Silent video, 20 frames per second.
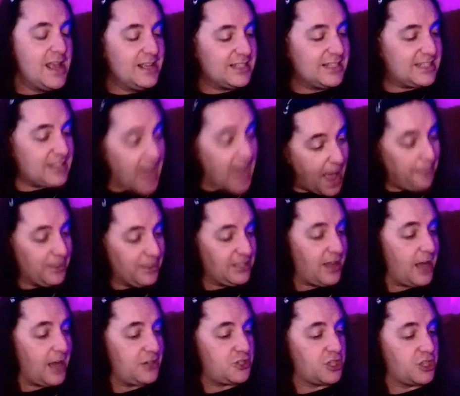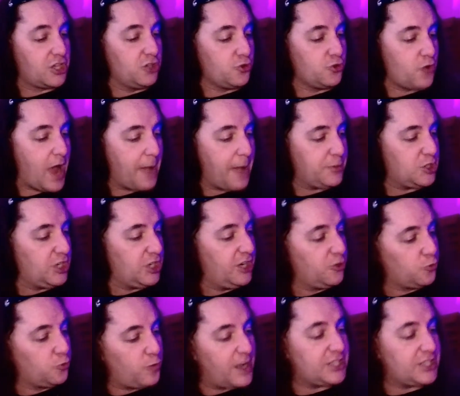sabotage the contraption,
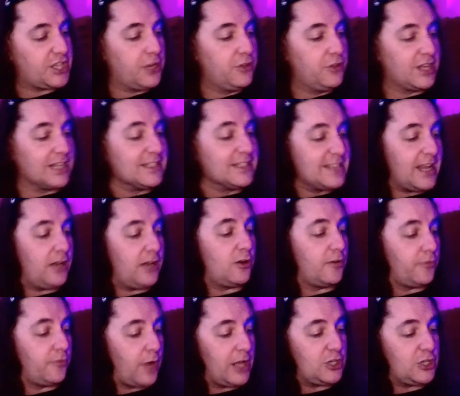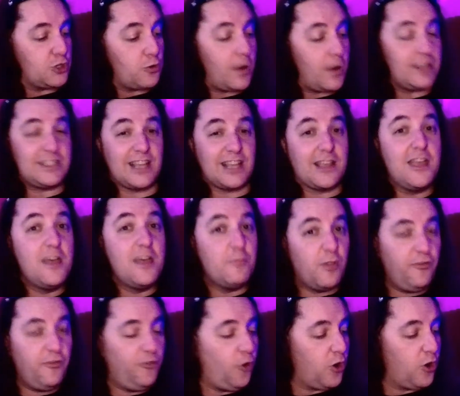and rescue the container of ranch dressing
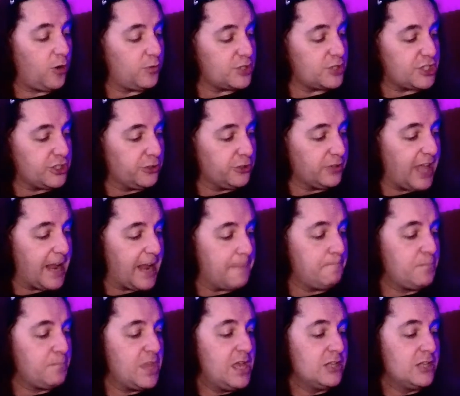before it was too late.